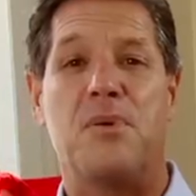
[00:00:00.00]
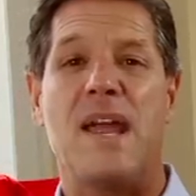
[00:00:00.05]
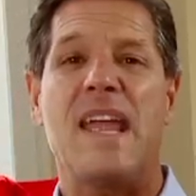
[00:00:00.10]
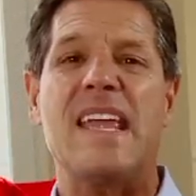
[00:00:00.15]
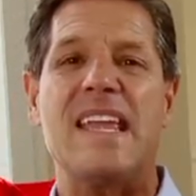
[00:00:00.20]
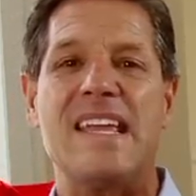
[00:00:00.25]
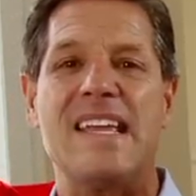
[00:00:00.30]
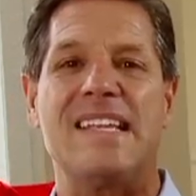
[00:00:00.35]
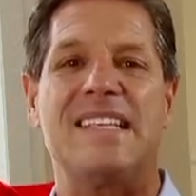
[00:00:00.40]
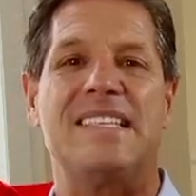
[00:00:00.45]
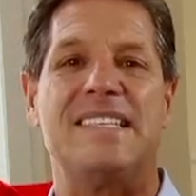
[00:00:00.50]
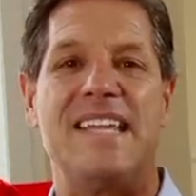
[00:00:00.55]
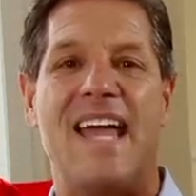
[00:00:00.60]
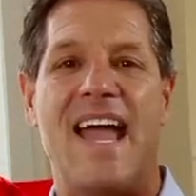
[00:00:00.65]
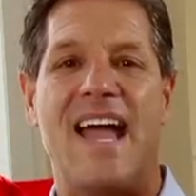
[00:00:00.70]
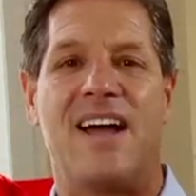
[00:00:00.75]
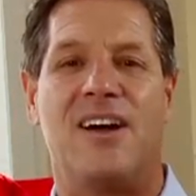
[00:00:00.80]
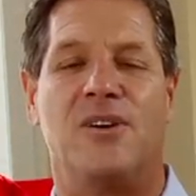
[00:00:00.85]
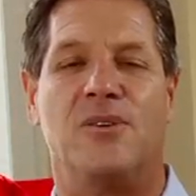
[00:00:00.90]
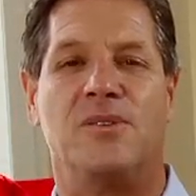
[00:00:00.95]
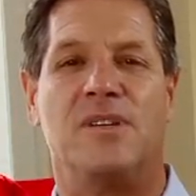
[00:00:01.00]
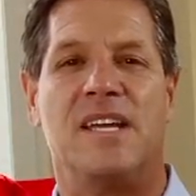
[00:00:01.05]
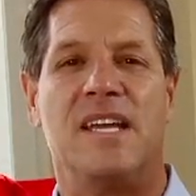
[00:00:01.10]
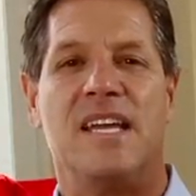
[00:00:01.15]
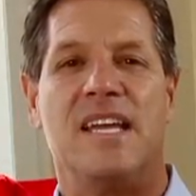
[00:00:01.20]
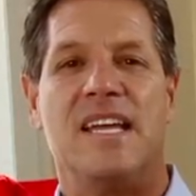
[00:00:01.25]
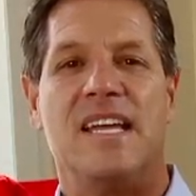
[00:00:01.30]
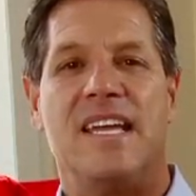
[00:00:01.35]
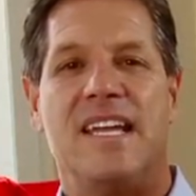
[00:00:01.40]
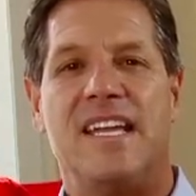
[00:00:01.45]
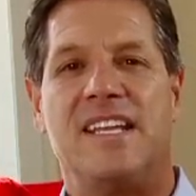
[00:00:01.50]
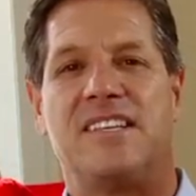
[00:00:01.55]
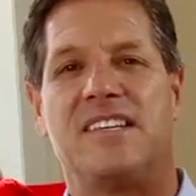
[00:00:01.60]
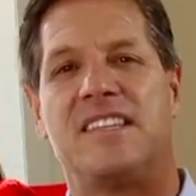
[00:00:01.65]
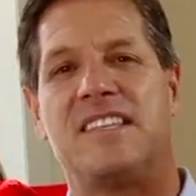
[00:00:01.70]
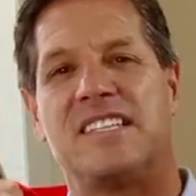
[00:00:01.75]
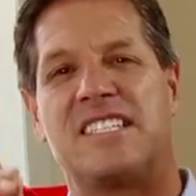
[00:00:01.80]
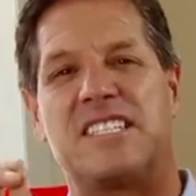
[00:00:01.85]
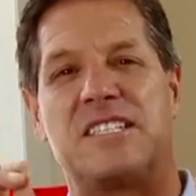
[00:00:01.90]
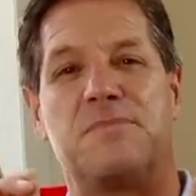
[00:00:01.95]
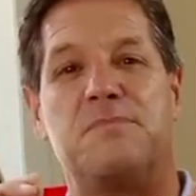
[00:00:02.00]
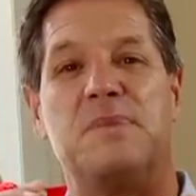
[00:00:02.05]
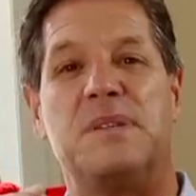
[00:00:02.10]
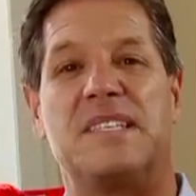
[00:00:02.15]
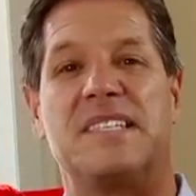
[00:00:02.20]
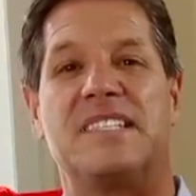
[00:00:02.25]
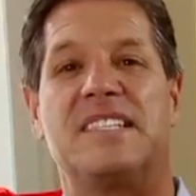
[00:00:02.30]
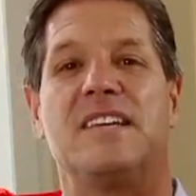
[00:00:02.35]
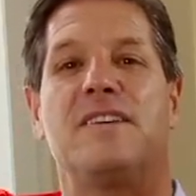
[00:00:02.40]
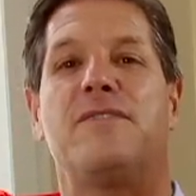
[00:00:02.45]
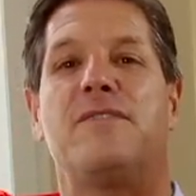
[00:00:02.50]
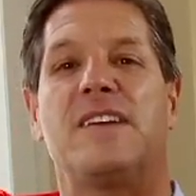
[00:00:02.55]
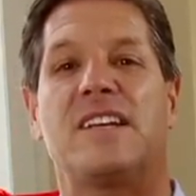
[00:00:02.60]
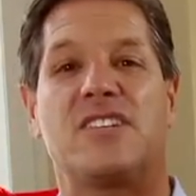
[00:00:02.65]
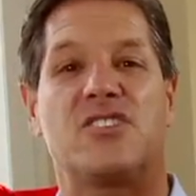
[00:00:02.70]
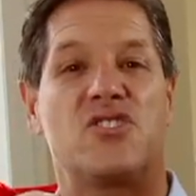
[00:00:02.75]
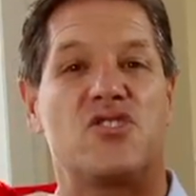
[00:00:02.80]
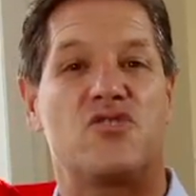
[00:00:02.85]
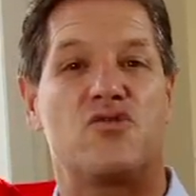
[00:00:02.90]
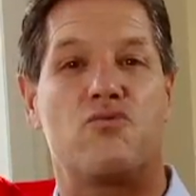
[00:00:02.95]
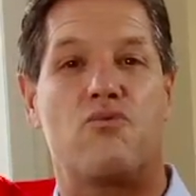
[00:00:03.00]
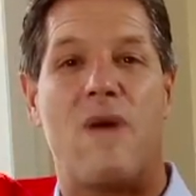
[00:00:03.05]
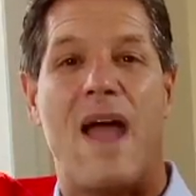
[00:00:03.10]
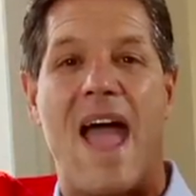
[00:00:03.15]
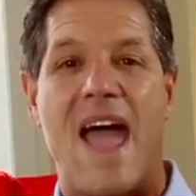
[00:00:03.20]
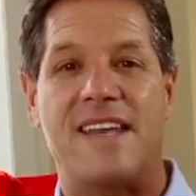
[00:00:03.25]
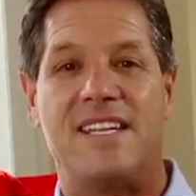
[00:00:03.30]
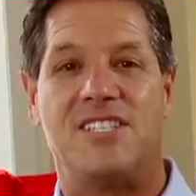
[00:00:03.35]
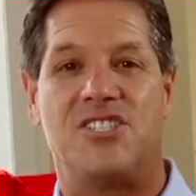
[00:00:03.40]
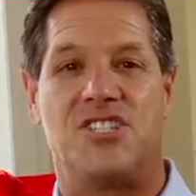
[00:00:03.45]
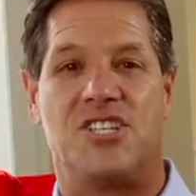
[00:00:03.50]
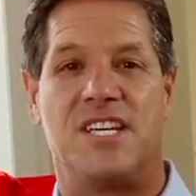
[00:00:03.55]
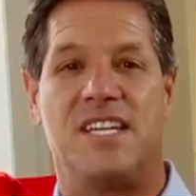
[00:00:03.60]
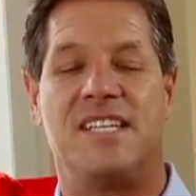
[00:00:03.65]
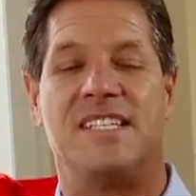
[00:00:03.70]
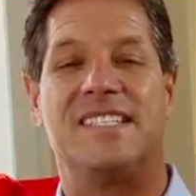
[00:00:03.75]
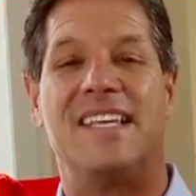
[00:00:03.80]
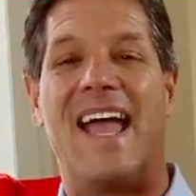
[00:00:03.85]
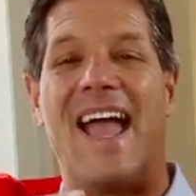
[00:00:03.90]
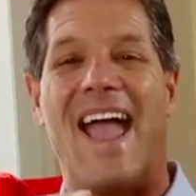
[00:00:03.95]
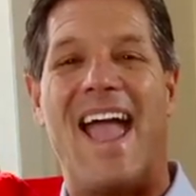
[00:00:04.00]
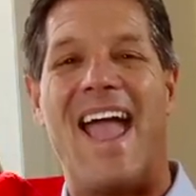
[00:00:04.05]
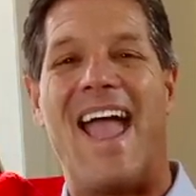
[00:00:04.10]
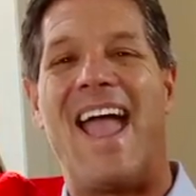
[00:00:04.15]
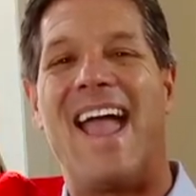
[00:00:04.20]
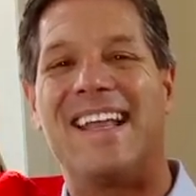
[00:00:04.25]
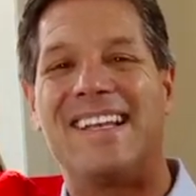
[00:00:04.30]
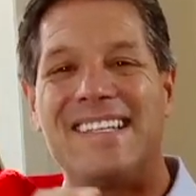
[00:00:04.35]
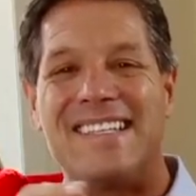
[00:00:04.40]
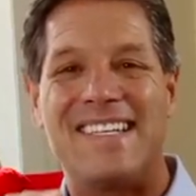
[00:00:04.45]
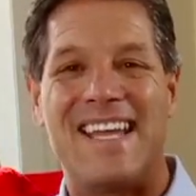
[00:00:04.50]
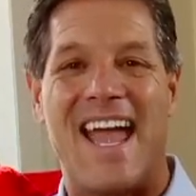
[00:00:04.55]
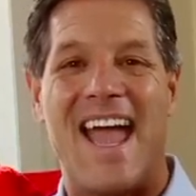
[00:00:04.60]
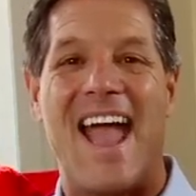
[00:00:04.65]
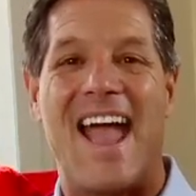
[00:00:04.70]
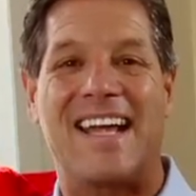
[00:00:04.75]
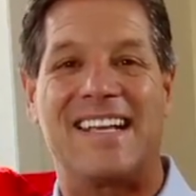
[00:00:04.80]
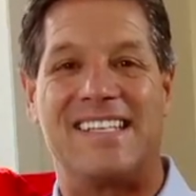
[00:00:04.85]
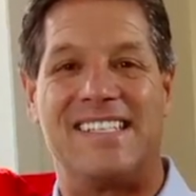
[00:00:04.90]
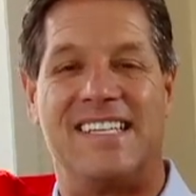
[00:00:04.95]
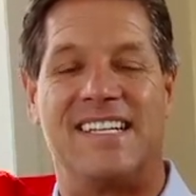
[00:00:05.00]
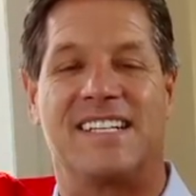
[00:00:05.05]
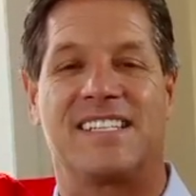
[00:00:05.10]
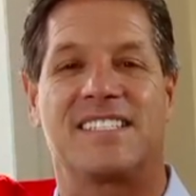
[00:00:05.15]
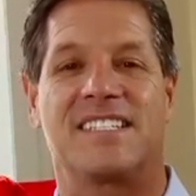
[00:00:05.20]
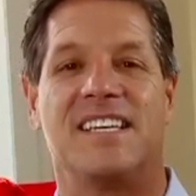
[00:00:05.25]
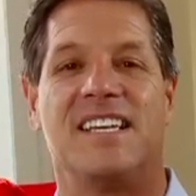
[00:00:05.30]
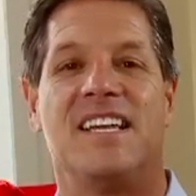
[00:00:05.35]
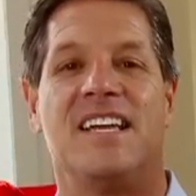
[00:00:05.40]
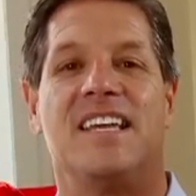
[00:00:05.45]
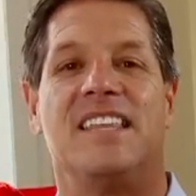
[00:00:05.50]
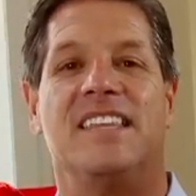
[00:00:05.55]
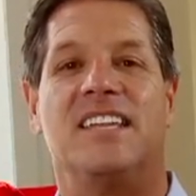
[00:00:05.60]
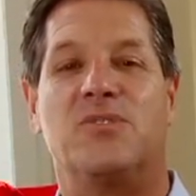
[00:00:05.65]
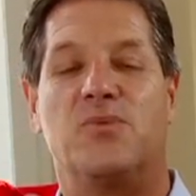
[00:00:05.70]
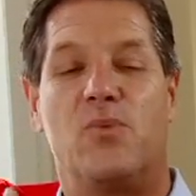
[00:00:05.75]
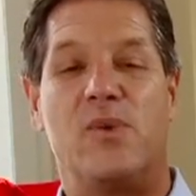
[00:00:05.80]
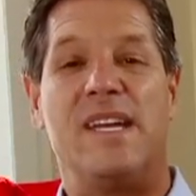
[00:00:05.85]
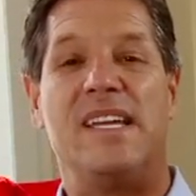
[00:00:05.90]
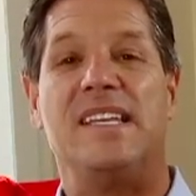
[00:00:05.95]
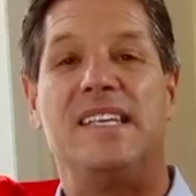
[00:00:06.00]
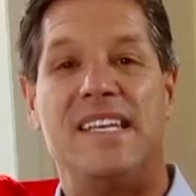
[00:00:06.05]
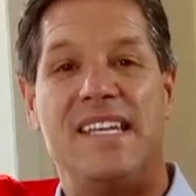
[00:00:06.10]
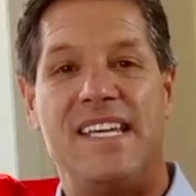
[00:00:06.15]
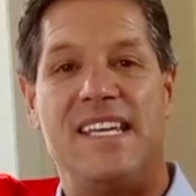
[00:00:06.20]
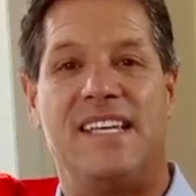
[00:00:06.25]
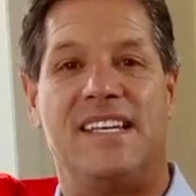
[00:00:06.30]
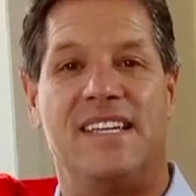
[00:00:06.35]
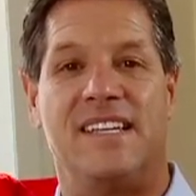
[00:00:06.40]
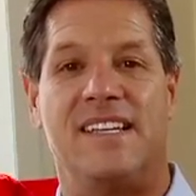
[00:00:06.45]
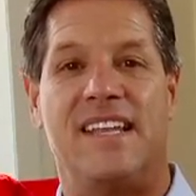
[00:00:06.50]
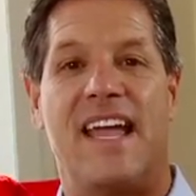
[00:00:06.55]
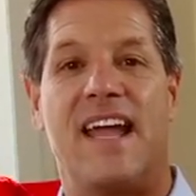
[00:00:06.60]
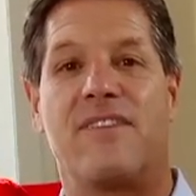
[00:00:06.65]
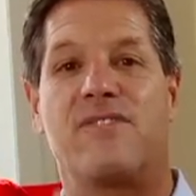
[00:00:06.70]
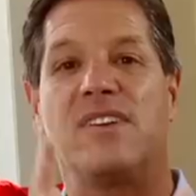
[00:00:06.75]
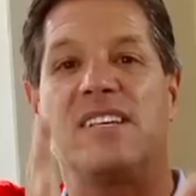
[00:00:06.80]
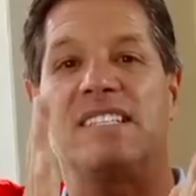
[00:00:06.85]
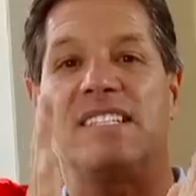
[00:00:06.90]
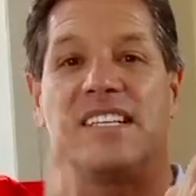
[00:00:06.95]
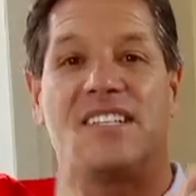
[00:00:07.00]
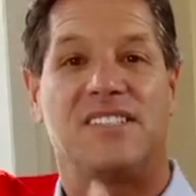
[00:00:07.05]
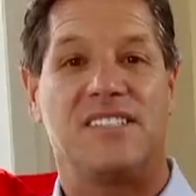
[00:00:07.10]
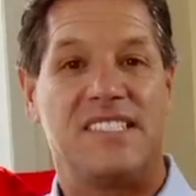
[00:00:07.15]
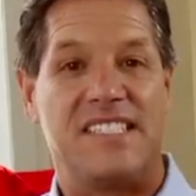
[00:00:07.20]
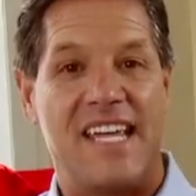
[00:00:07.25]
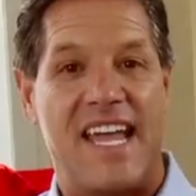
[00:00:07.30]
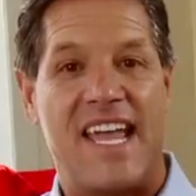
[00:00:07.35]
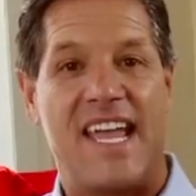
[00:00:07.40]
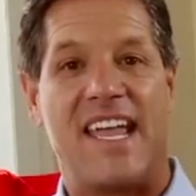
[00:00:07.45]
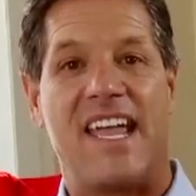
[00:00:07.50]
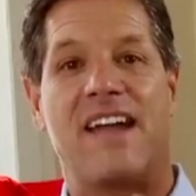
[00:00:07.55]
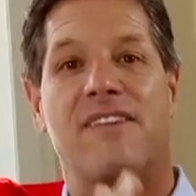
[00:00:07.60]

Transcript: breaking it down into the specific strategies and tactics that we needed every single day,